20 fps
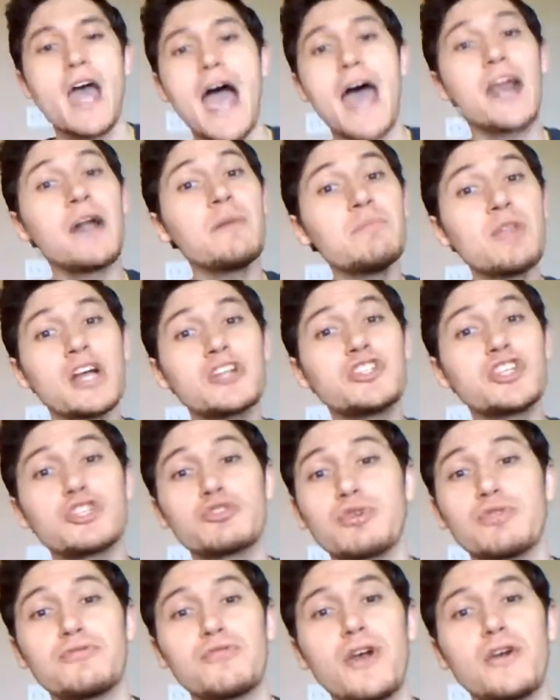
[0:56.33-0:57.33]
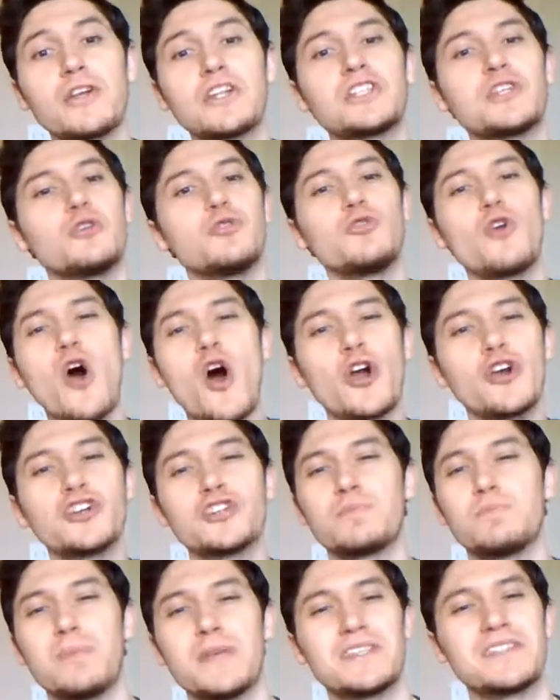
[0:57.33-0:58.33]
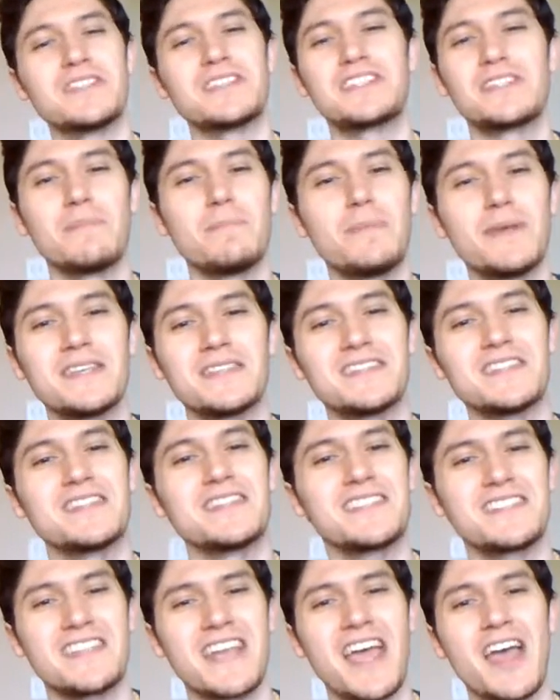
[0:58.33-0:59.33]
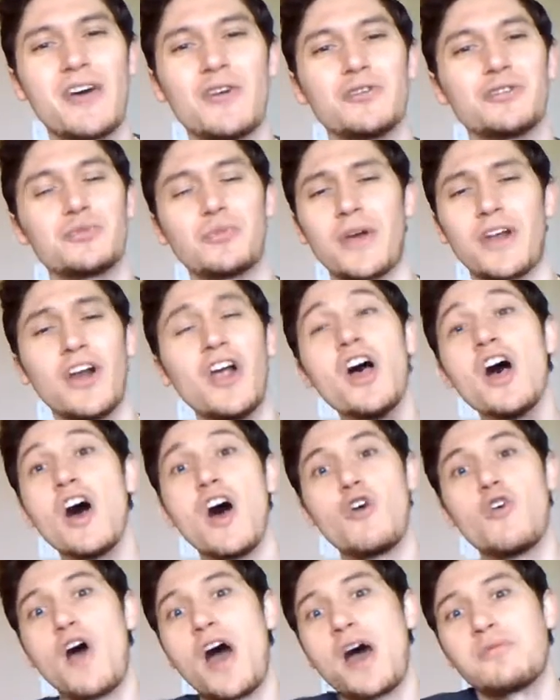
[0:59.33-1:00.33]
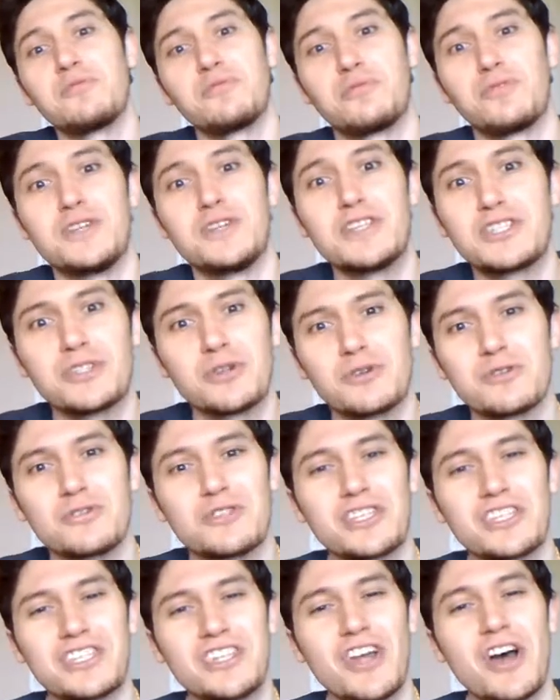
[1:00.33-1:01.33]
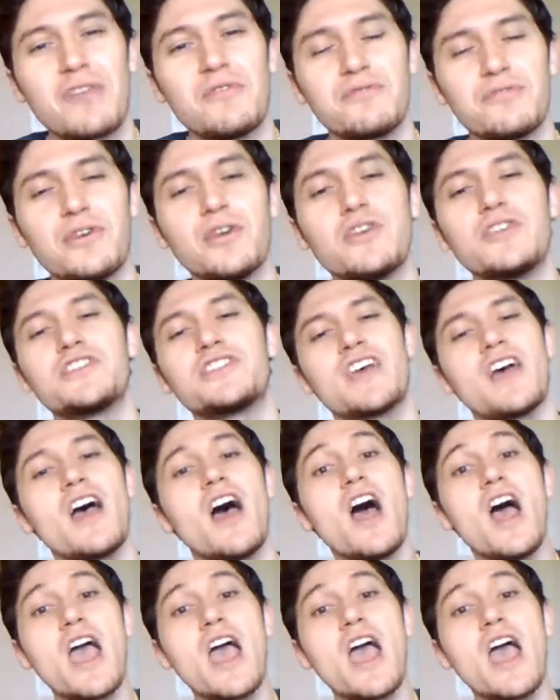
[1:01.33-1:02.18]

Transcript: And I'm not just referring to large business-to-business sales where a lot of research is done first.